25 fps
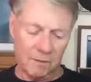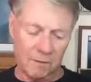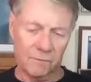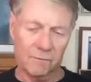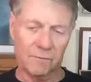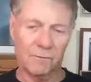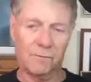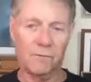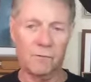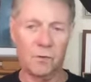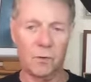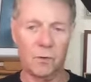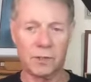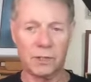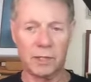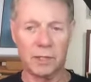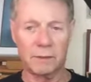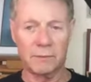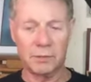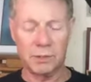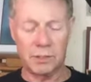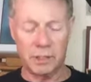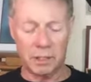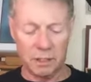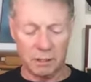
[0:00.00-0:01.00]
4 ×
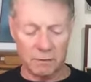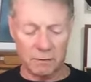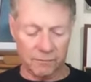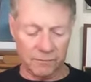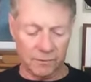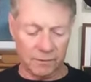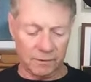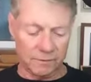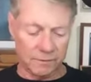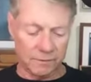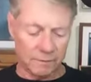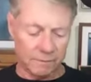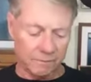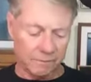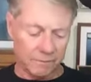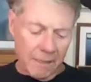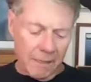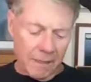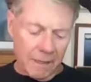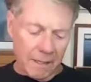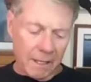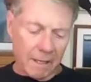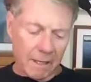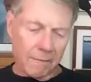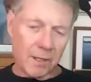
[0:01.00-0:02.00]
10⁵.
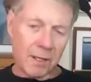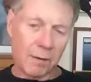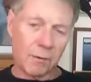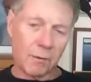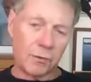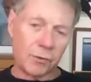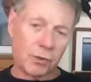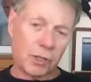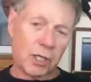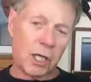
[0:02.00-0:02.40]
They would